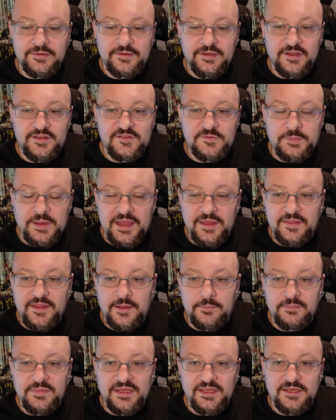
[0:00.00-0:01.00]
expand
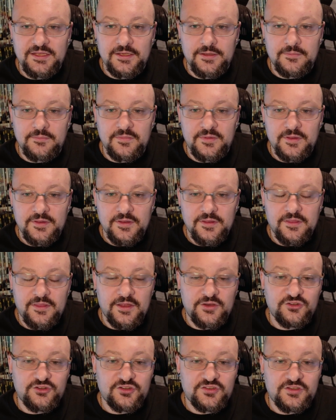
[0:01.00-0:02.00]
that medium
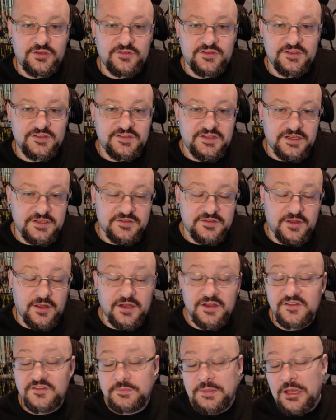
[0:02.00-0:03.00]
than just using
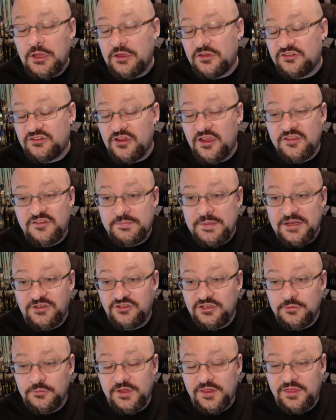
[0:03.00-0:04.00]
TikTok,
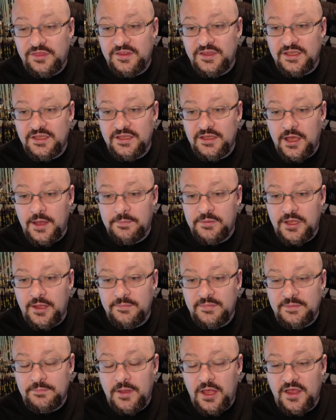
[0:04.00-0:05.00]
especially with the
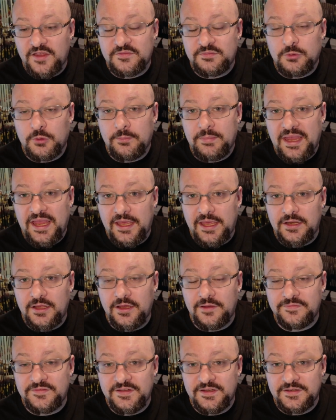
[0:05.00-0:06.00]
upcoming possible ban
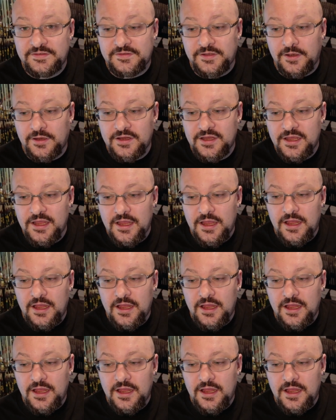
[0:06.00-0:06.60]
of TikTok.